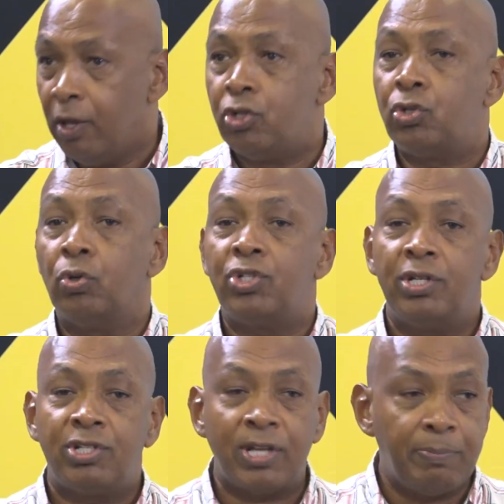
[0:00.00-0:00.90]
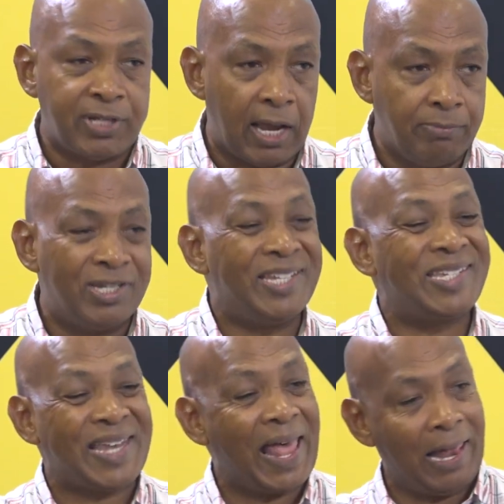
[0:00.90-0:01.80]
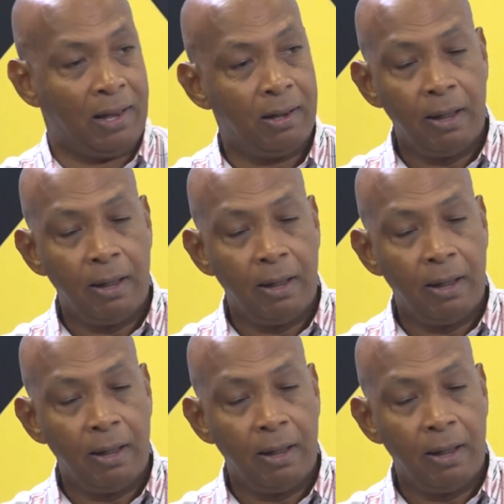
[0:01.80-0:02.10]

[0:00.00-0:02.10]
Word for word: So sometimes the cell